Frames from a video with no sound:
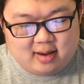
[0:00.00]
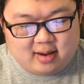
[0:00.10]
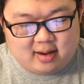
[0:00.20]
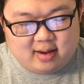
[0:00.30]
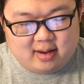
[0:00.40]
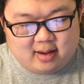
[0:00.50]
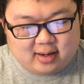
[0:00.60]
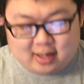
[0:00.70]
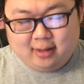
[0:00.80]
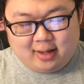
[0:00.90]
I
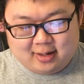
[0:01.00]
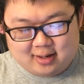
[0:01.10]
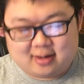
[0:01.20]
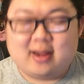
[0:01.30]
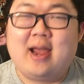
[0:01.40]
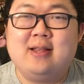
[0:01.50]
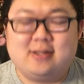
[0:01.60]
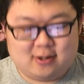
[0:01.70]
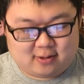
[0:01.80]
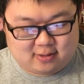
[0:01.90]
kind of like it. A
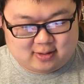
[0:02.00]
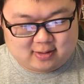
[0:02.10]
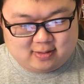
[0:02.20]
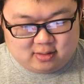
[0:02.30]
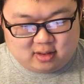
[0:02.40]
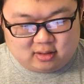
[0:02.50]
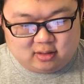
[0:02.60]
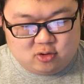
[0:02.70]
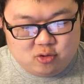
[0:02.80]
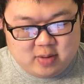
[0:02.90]
tier. The
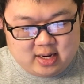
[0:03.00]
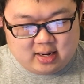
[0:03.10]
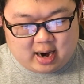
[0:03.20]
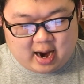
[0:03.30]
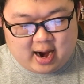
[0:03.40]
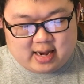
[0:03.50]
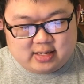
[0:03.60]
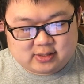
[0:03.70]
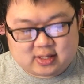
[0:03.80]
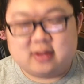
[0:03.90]
looming
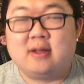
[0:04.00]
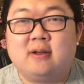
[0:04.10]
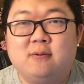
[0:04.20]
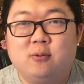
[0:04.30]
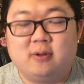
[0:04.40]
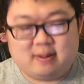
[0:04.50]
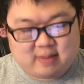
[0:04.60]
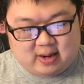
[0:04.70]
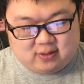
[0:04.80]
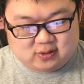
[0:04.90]
eyes, I think, really
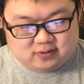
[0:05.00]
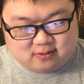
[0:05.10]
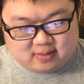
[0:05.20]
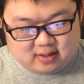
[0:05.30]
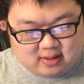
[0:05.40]
make this for me.